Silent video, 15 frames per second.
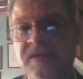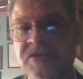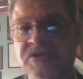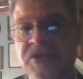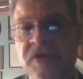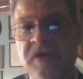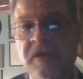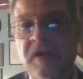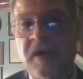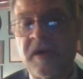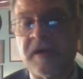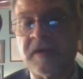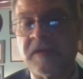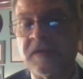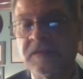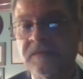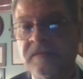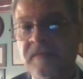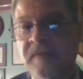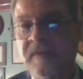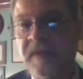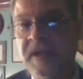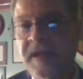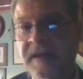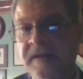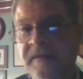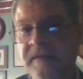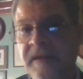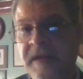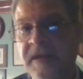journal article that
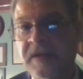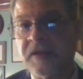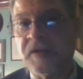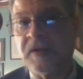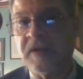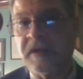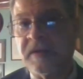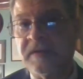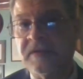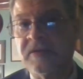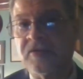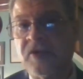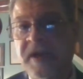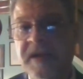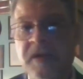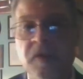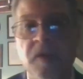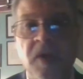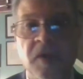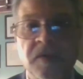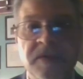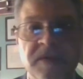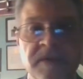included a great quote